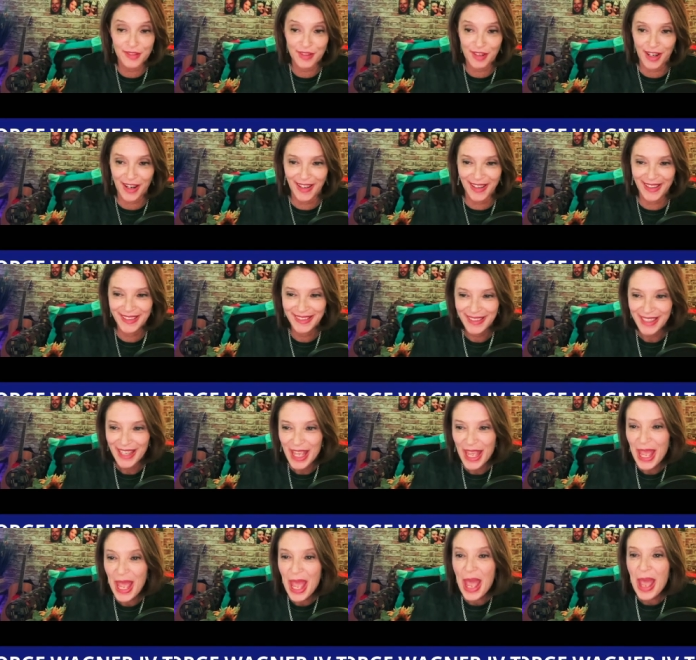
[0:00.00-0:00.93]
right?
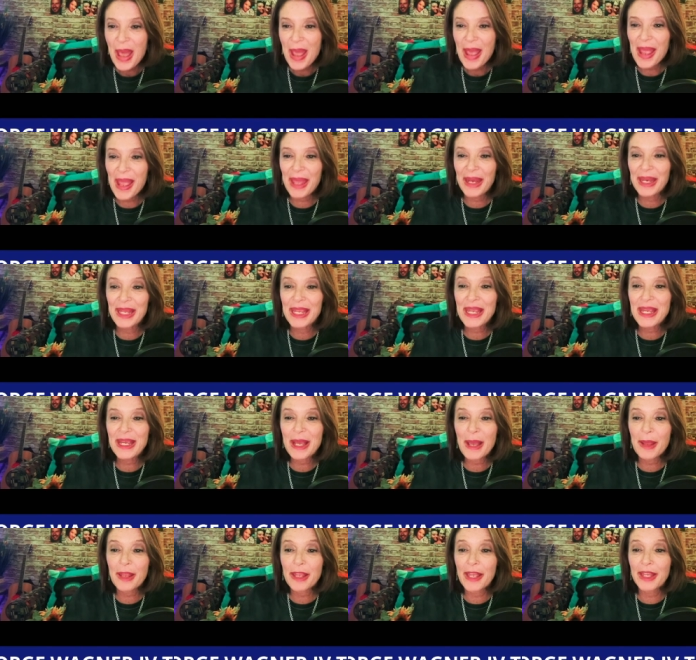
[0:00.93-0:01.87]
And he
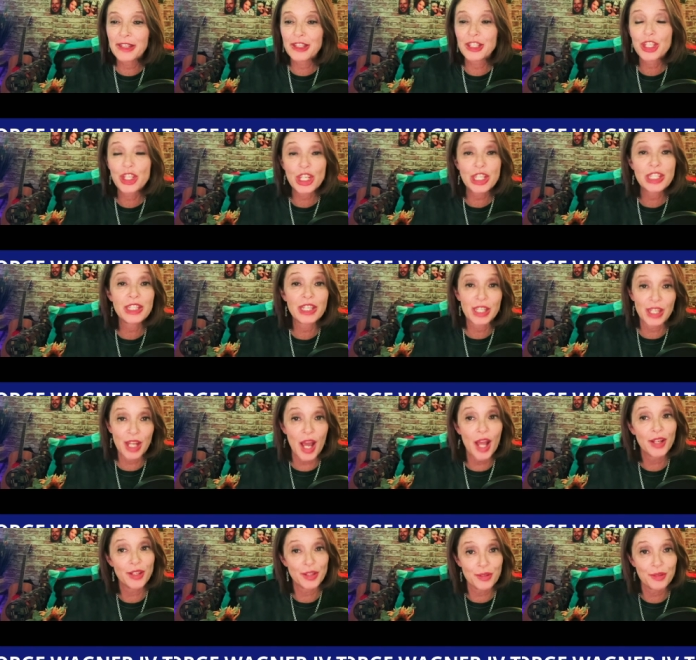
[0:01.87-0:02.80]
and she did
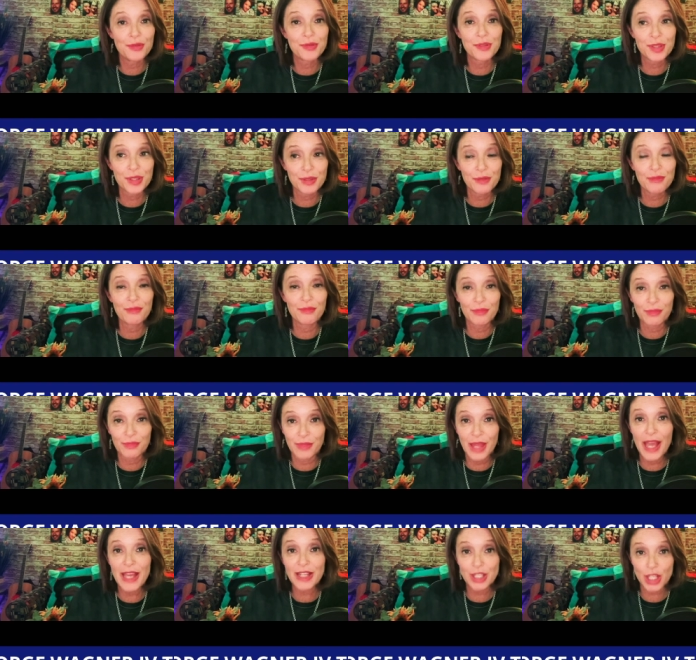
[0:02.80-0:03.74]
not use
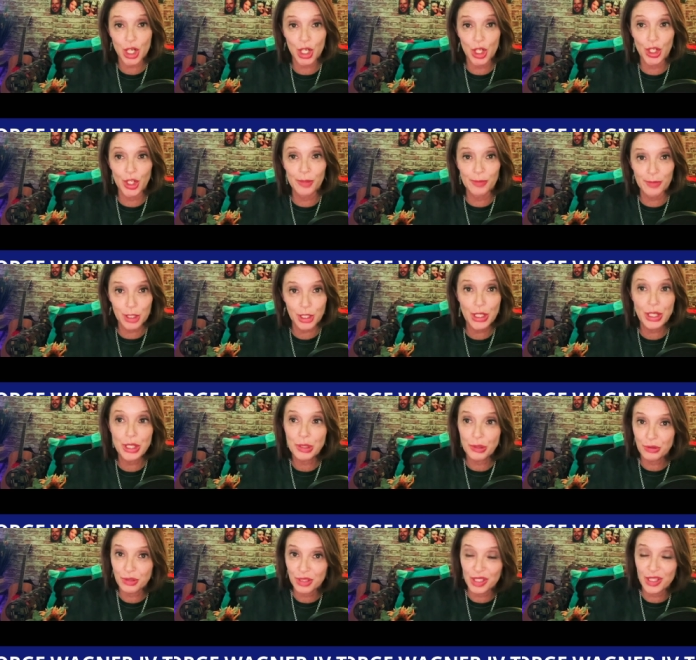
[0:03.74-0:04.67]
that term. She
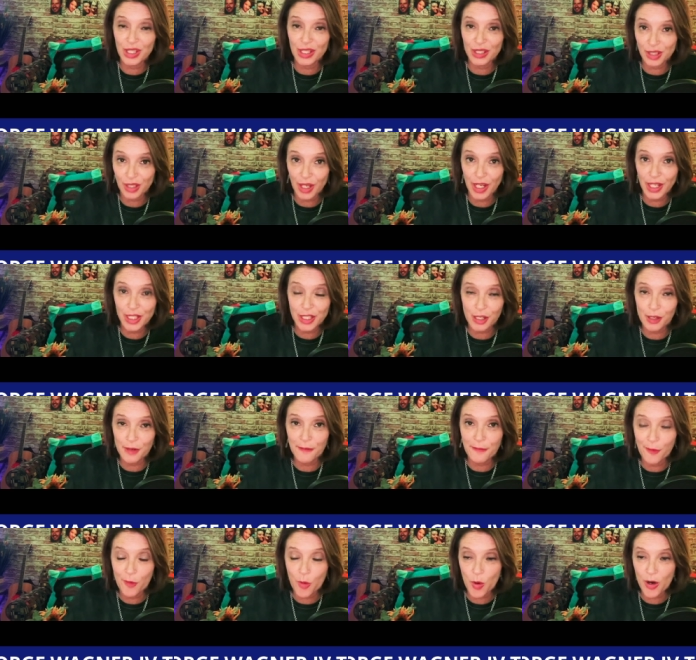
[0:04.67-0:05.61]
used the slang term
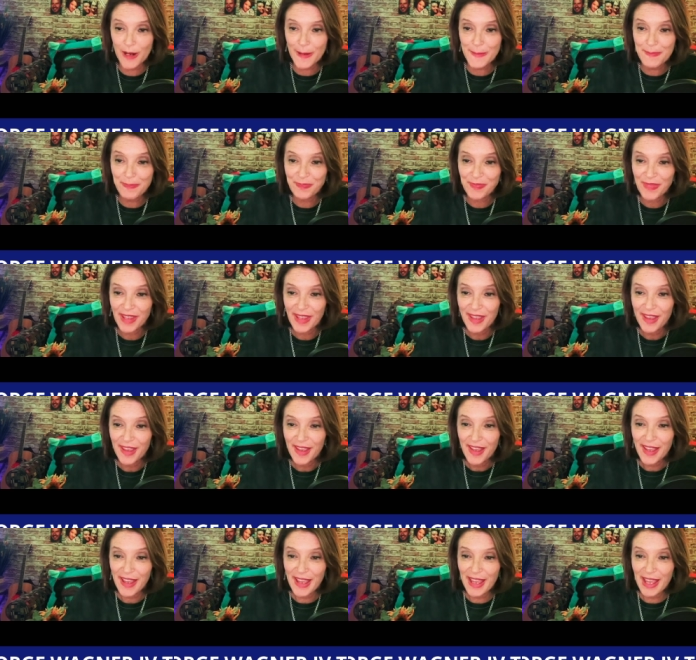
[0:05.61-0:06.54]
for it,
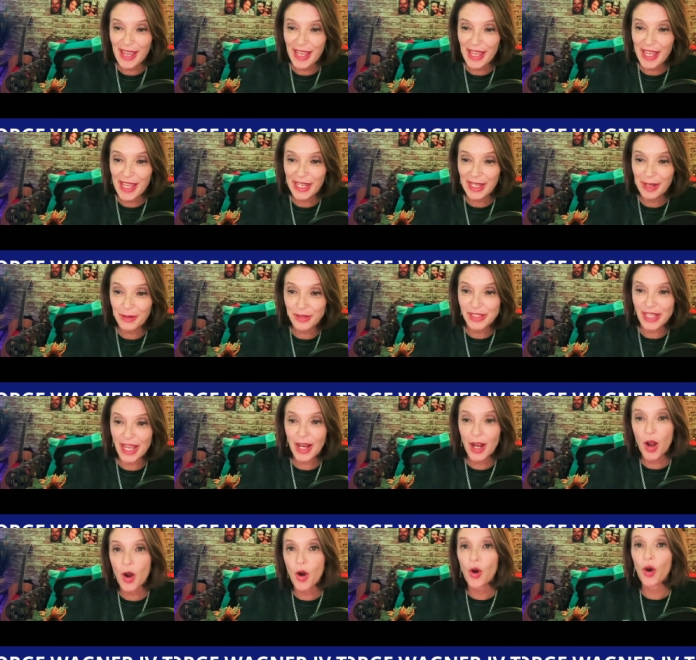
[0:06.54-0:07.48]
and he was like,
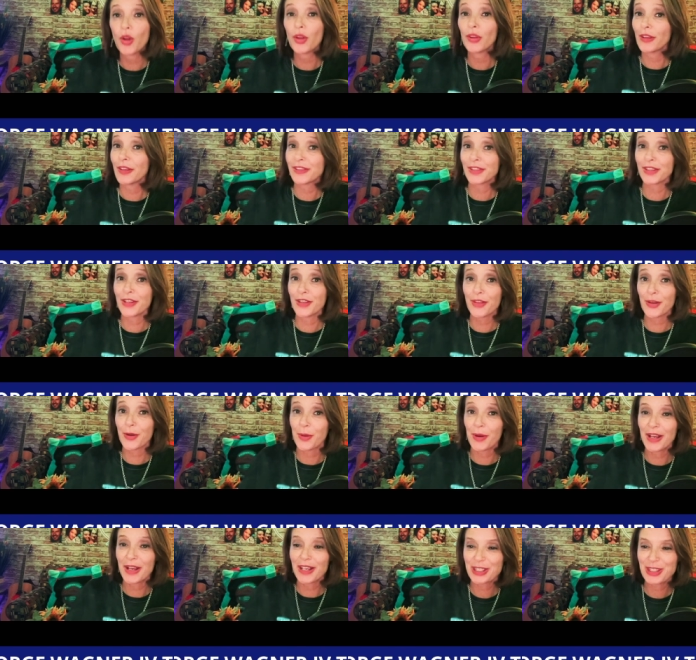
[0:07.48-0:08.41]
"Oh, listen to the
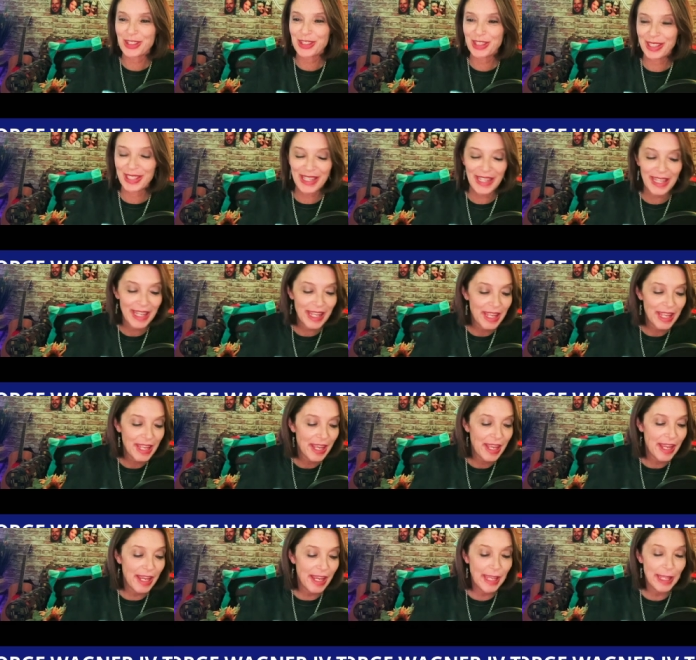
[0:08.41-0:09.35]
question,"
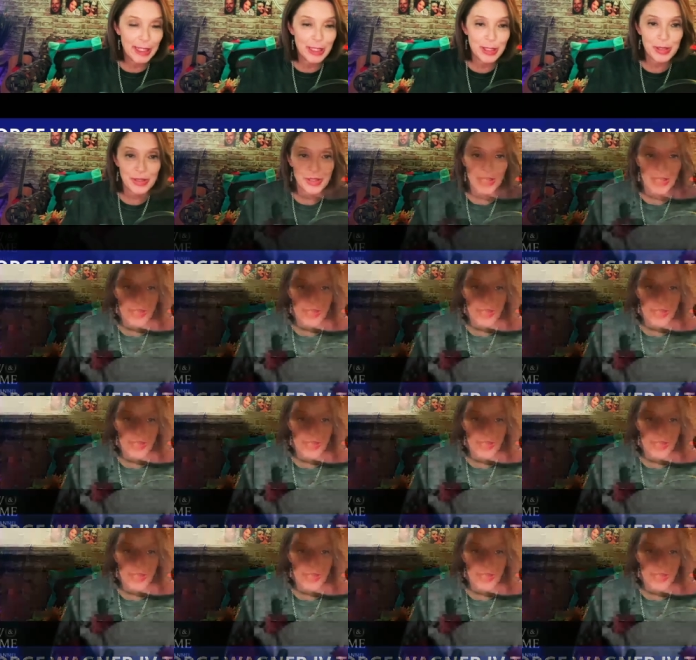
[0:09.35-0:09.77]
and she was like,